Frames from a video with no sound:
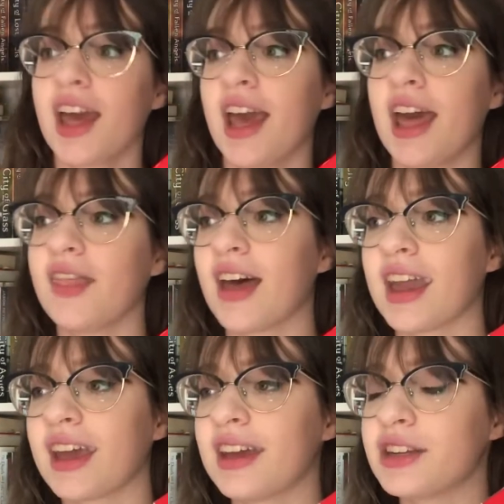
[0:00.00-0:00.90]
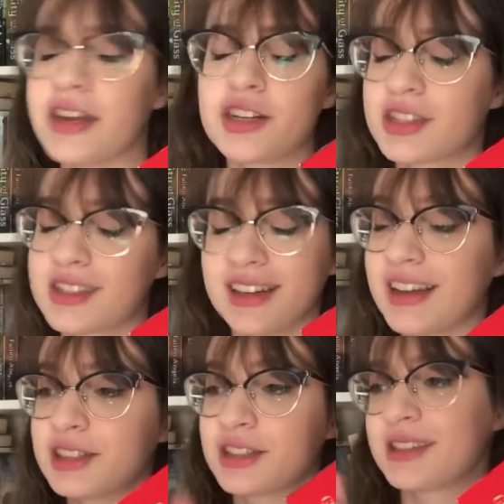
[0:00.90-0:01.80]
and like it, it just
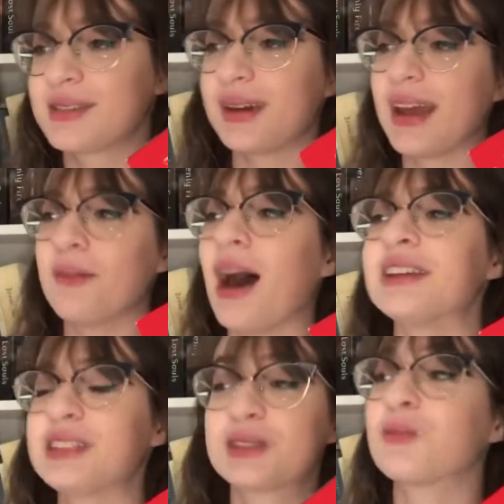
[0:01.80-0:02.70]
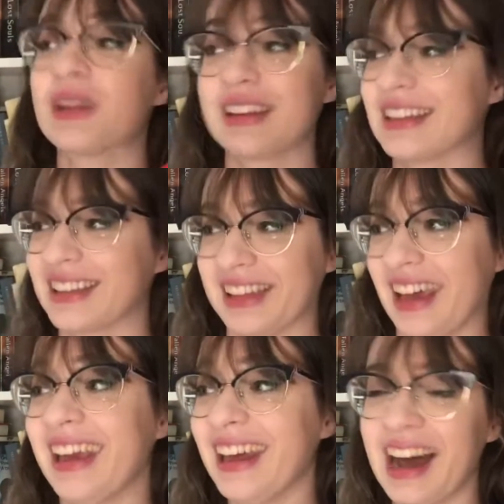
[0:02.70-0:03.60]
it just it, I just really didn't
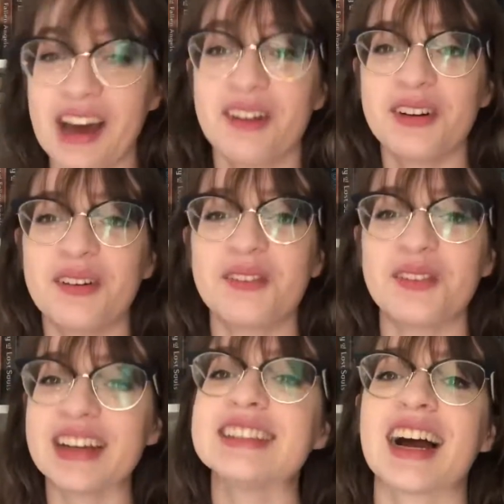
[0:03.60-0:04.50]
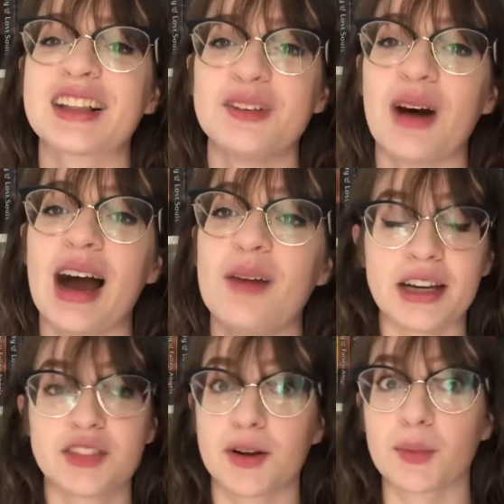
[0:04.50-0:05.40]
like it. I don't know exactly why. I
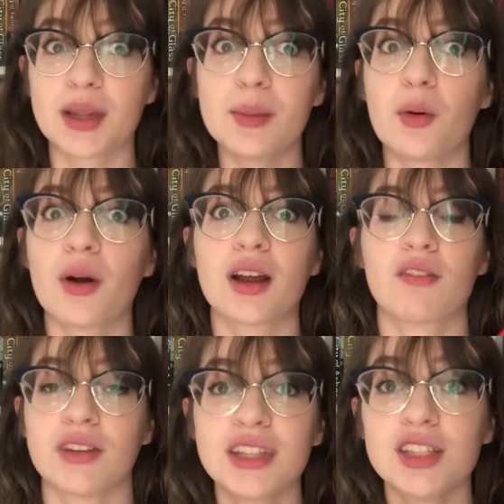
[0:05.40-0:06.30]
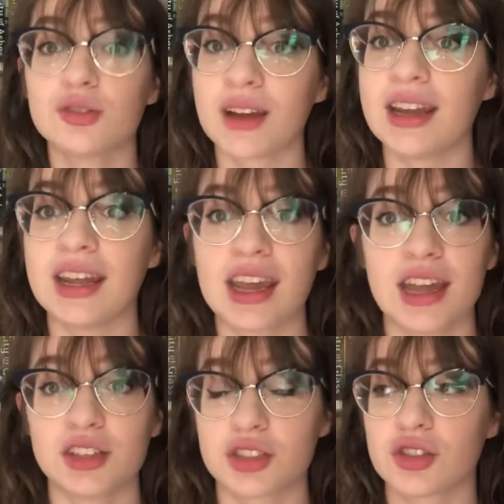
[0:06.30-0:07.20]
just found it really boring, really draining,
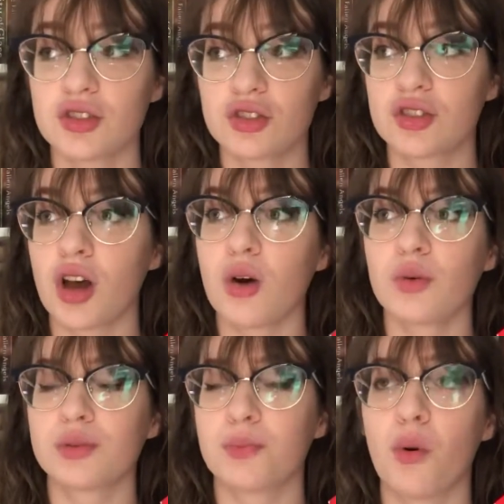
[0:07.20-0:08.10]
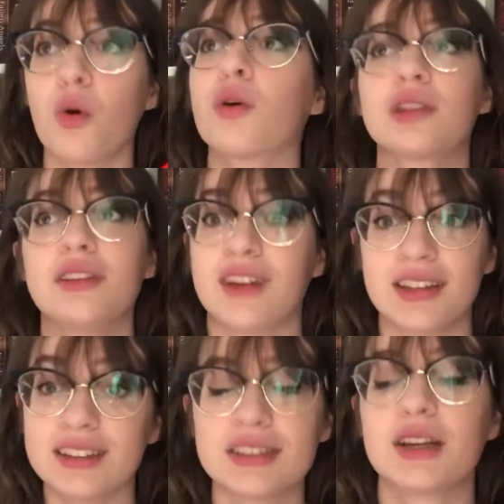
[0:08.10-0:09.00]
and just so poorly
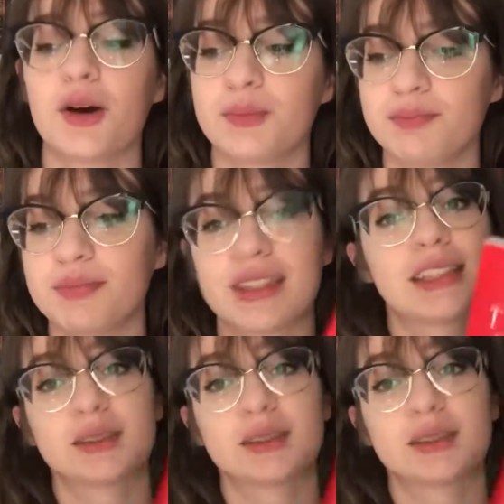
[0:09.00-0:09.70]
written. So that's